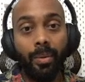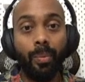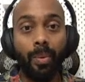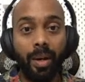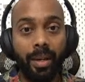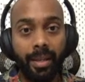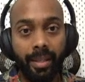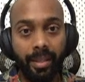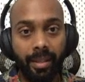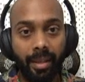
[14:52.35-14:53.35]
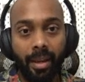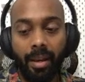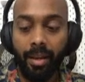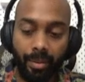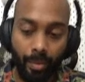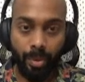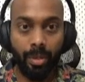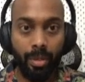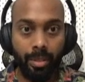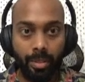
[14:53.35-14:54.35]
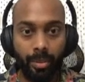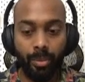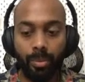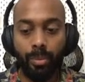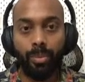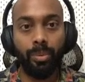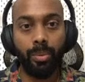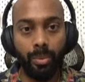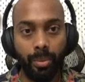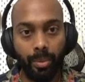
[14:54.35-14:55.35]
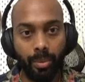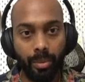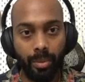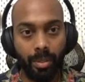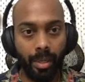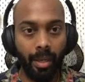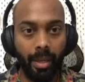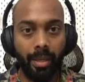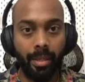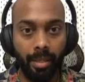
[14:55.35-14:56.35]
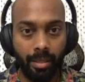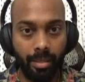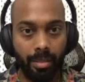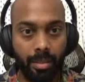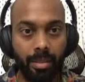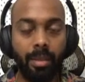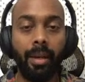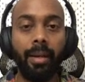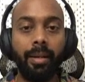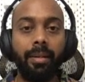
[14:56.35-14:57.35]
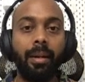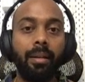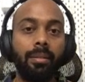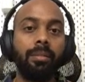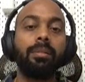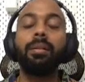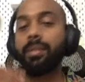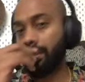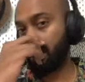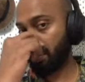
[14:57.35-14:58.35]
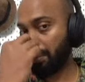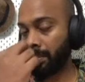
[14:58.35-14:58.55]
why I want to create and track this list.